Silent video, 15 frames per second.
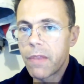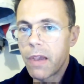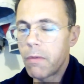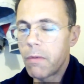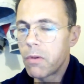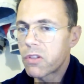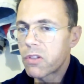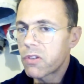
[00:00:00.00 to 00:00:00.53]
I
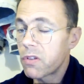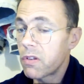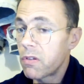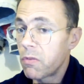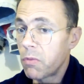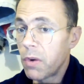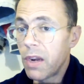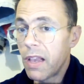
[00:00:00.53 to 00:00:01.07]
was
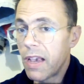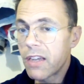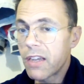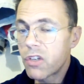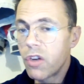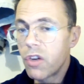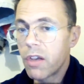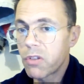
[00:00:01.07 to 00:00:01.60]

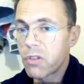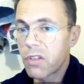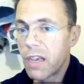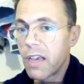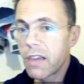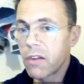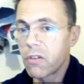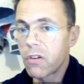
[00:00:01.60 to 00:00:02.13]

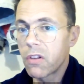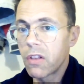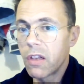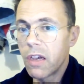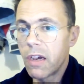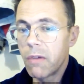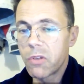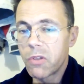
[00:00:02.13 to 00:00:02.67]
angered.
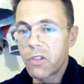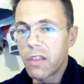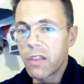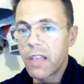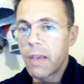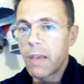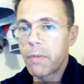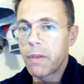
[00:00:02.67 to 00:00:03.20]
I was not
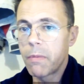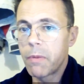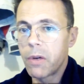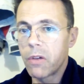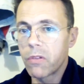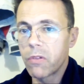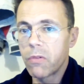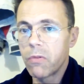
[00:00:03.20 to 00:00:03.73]
happy
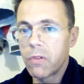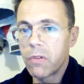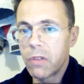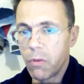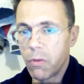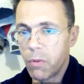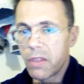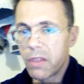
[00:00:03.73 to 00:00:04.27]
about
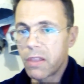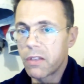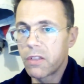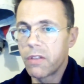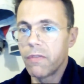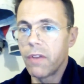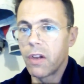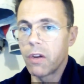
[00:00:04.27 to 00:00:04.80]
the way things
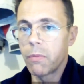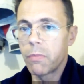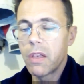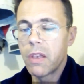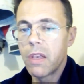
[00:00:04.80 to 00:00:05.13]
developed.